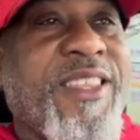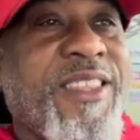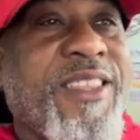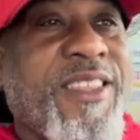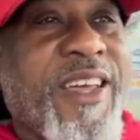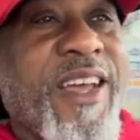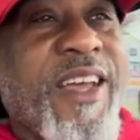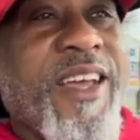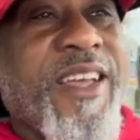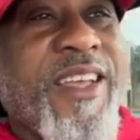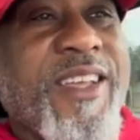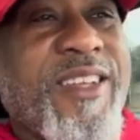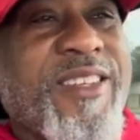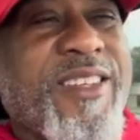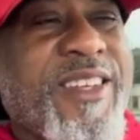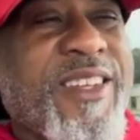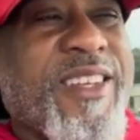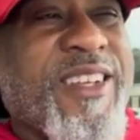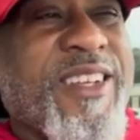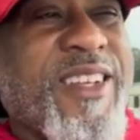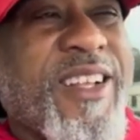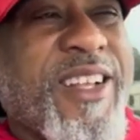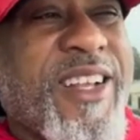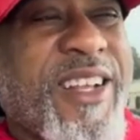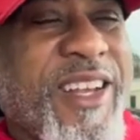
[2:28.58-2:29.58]
That isn't
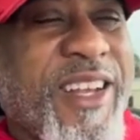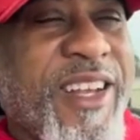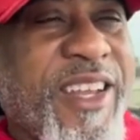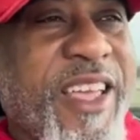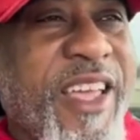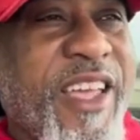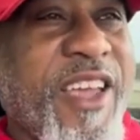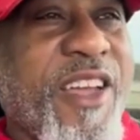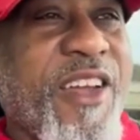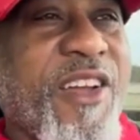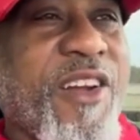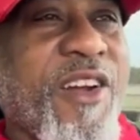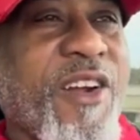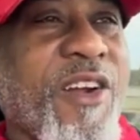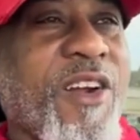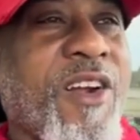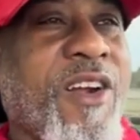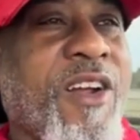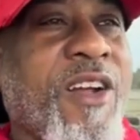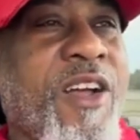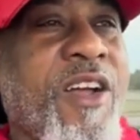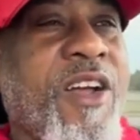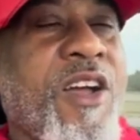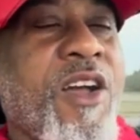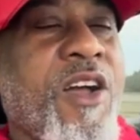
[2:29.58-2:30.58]
a clear
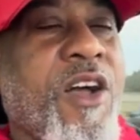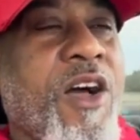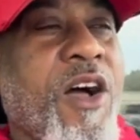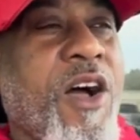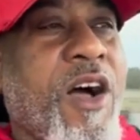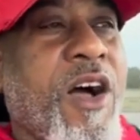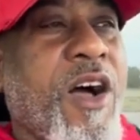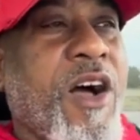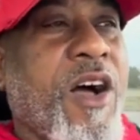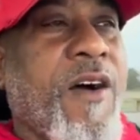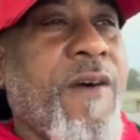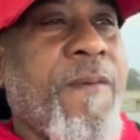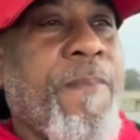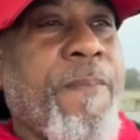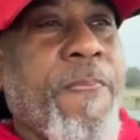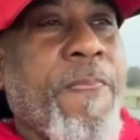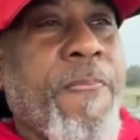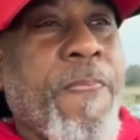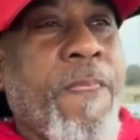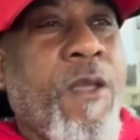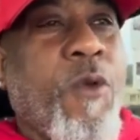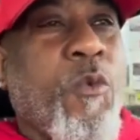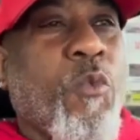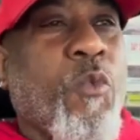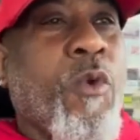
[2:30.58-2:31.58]

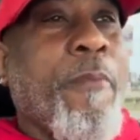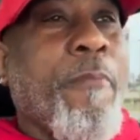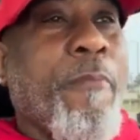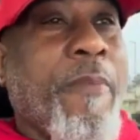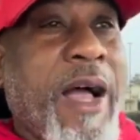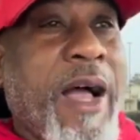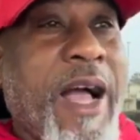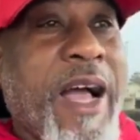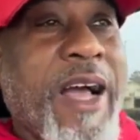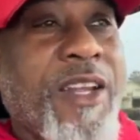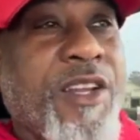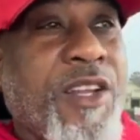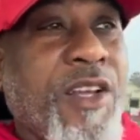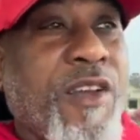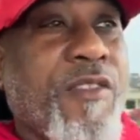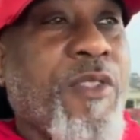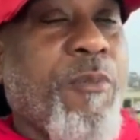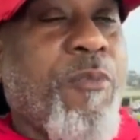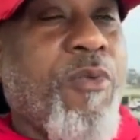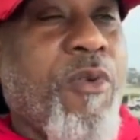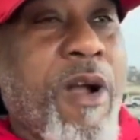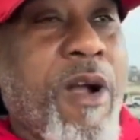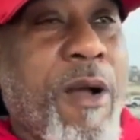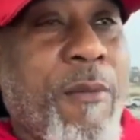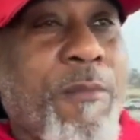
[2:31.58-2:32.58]
um, reminder of the
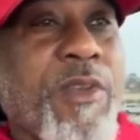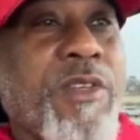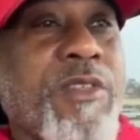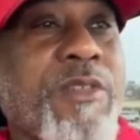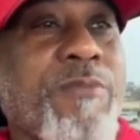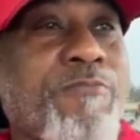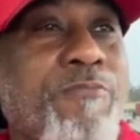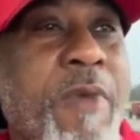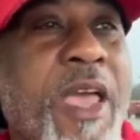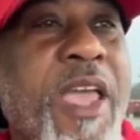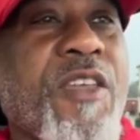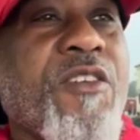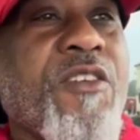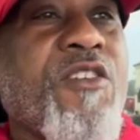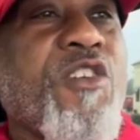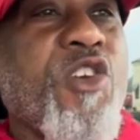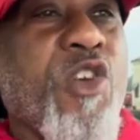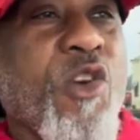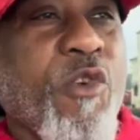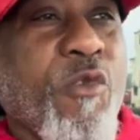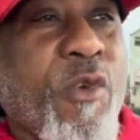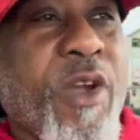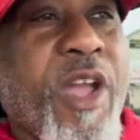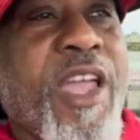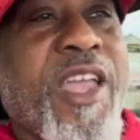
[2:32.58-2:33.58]
promise. Make
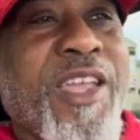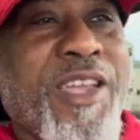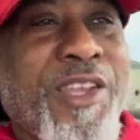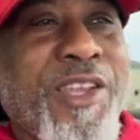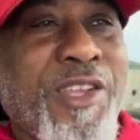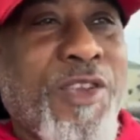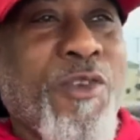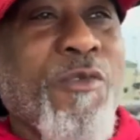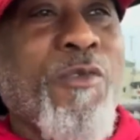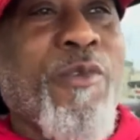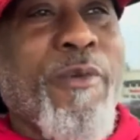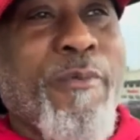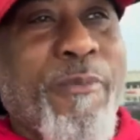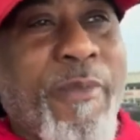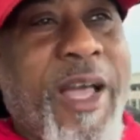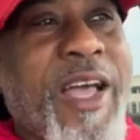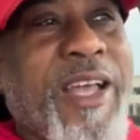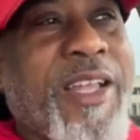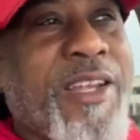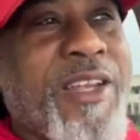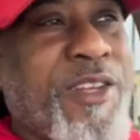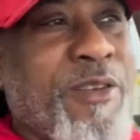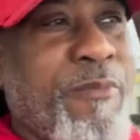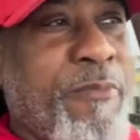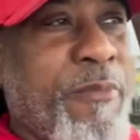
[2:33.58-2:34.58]
your rain your
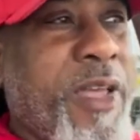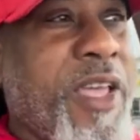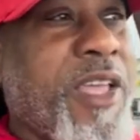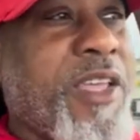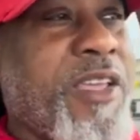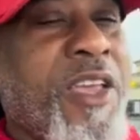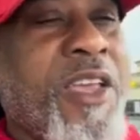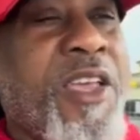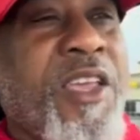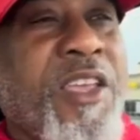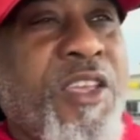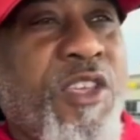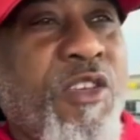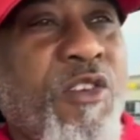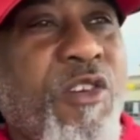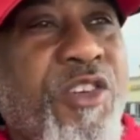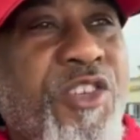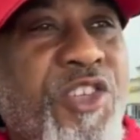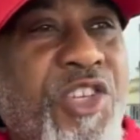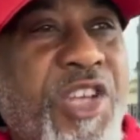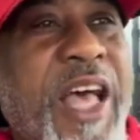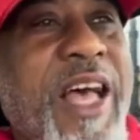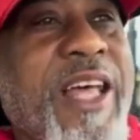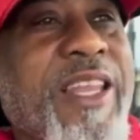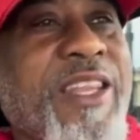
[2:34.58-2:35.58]
reminder. Make your
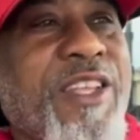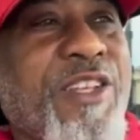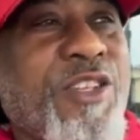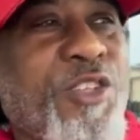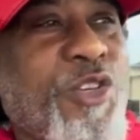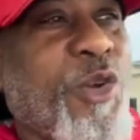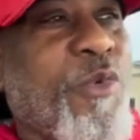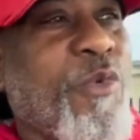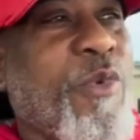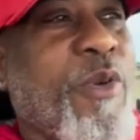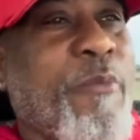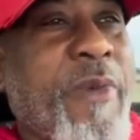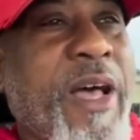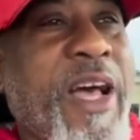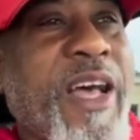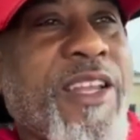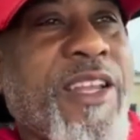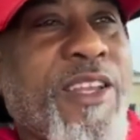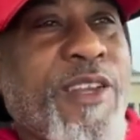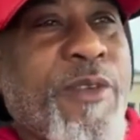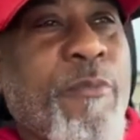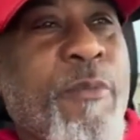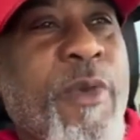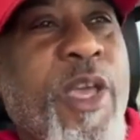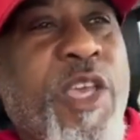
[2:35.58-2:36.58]
challenge, your
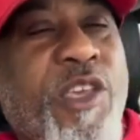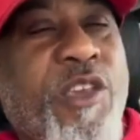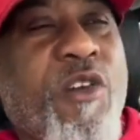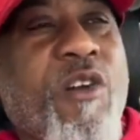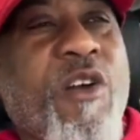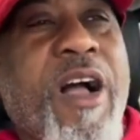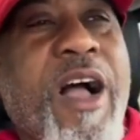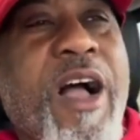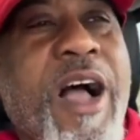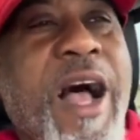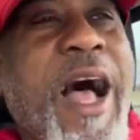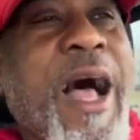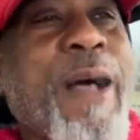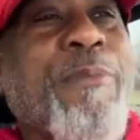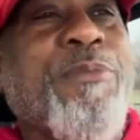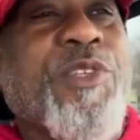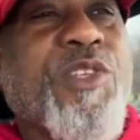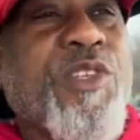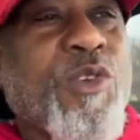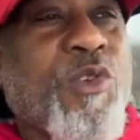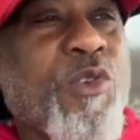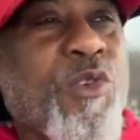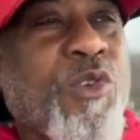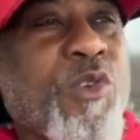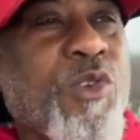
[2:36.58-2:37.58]
reminder, make your
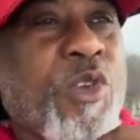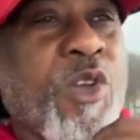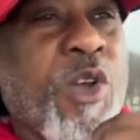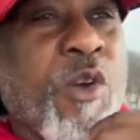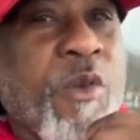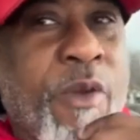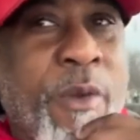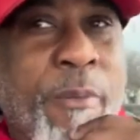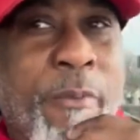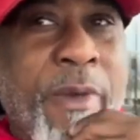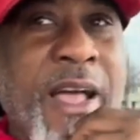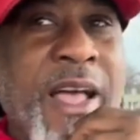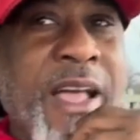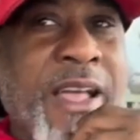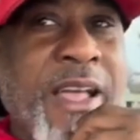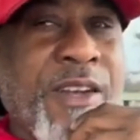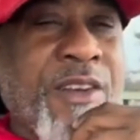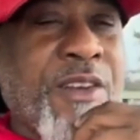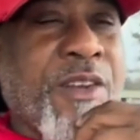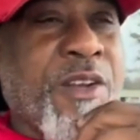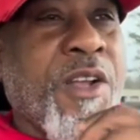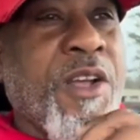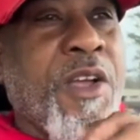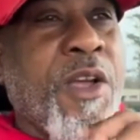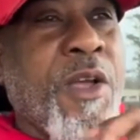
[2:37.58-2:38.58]
obstacle your
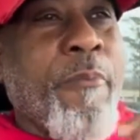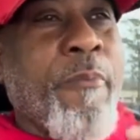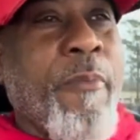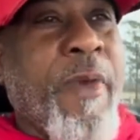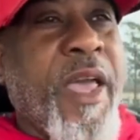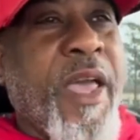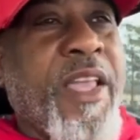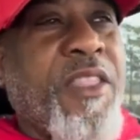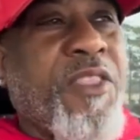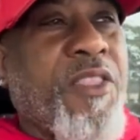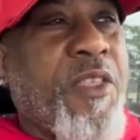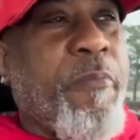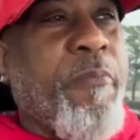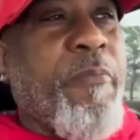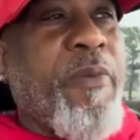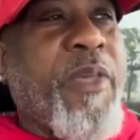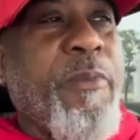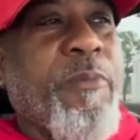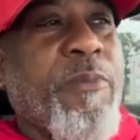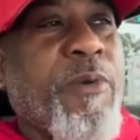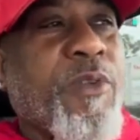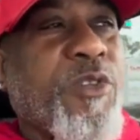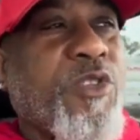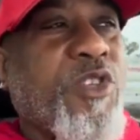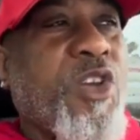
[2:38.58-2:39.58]
reminder. Make the
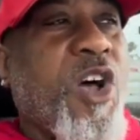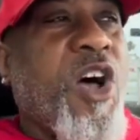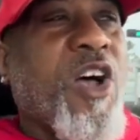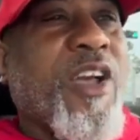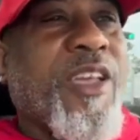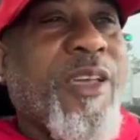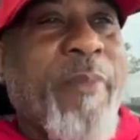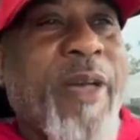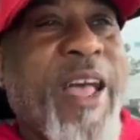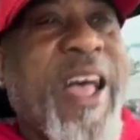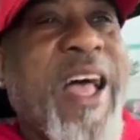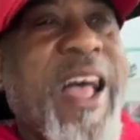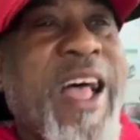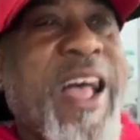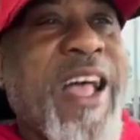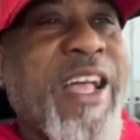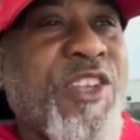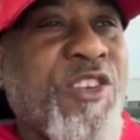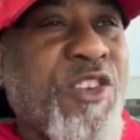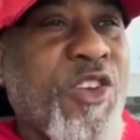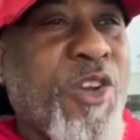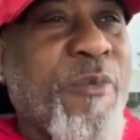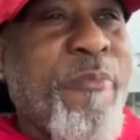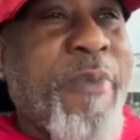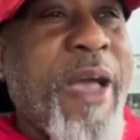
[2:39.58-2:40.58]
people talking
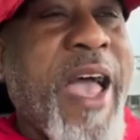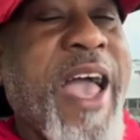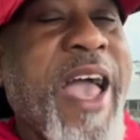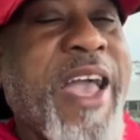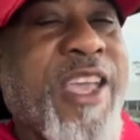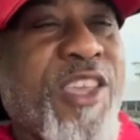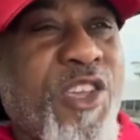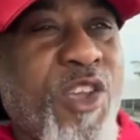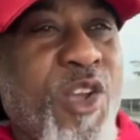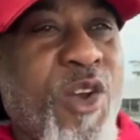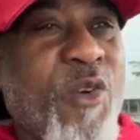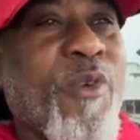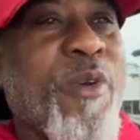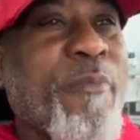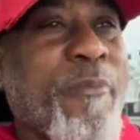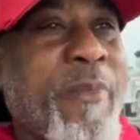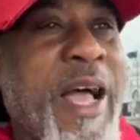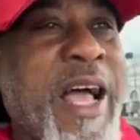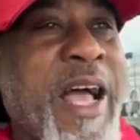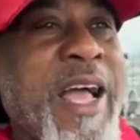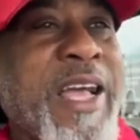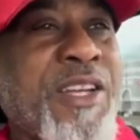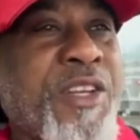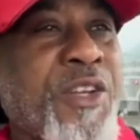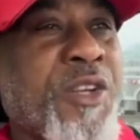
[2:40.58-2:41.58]
behind your back your
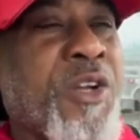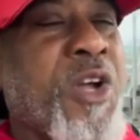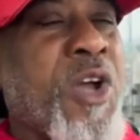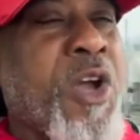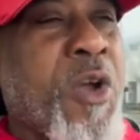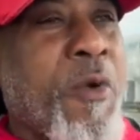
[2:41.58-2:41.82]
reminder.